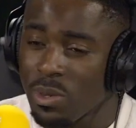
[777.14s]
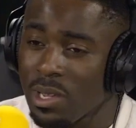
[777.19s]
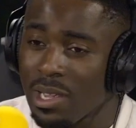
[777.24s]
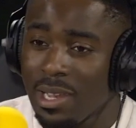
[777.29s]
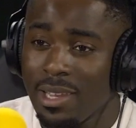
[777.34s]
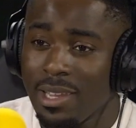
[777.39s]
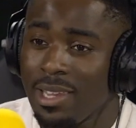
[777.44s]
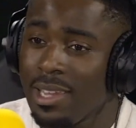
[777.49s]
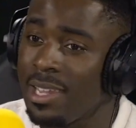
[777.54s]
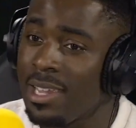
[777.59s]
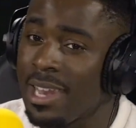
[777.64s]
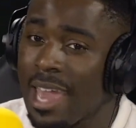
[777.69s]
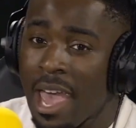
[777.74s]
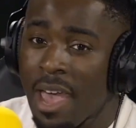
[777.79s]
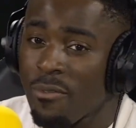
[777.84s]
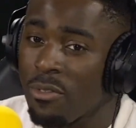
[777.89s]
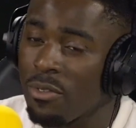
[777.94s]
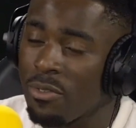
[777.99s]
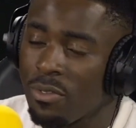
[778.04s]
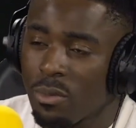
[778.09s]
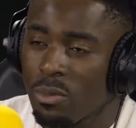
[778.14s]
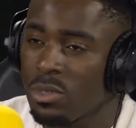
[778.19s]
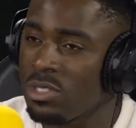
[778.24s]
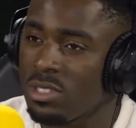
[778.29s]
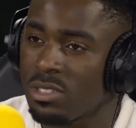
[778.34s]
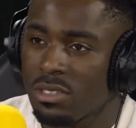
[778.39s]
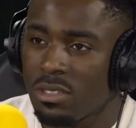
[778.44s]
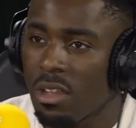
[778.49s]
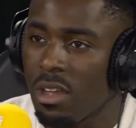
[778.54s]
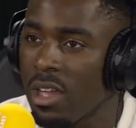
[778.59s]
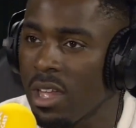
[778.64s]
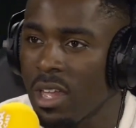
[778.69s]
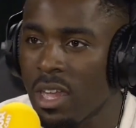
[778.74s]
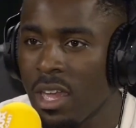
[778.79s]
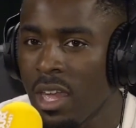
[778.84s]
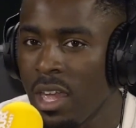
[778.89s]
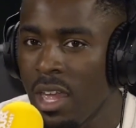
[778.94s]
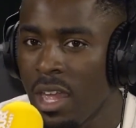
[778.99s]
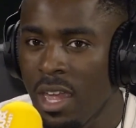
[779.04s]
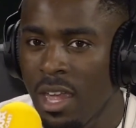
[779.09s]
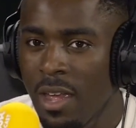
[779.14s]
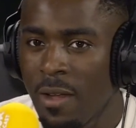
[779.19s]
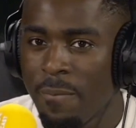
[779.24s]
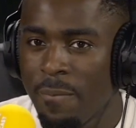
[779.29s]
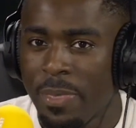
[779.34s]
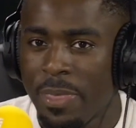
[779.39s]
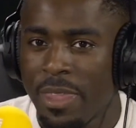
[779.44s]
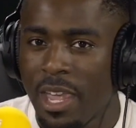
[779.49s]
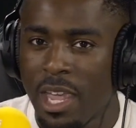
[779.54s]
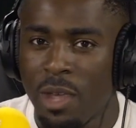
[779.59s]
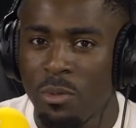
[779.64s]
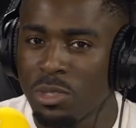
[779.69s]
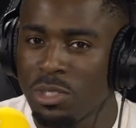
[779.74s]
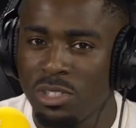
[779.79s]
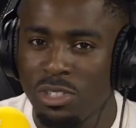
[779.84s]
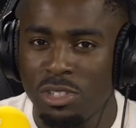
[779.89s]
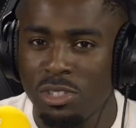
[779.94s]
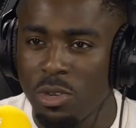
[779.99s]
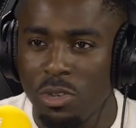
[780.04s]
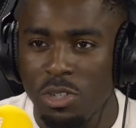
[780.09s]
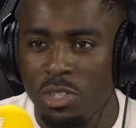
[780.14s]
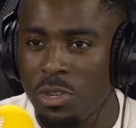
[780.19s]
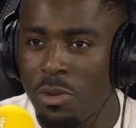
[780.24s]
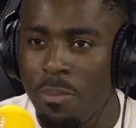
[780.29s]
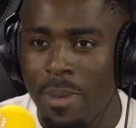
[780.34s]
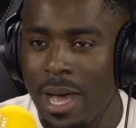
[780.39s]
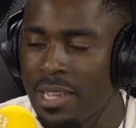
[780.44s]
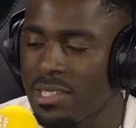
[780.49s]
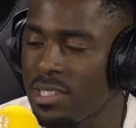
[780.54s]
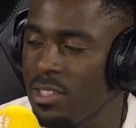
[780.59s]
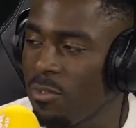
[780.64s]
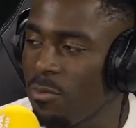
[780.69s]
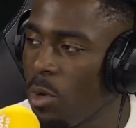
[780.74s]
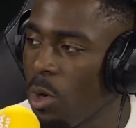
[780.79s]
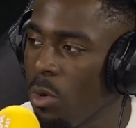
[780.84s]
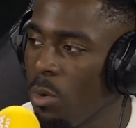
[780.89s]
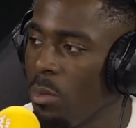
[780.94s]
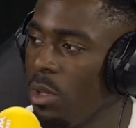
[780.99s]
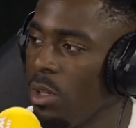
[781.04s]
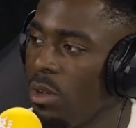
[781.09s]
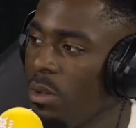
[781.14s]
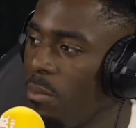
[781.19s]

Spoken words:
clean, everything was just like, it was just such a massive moment.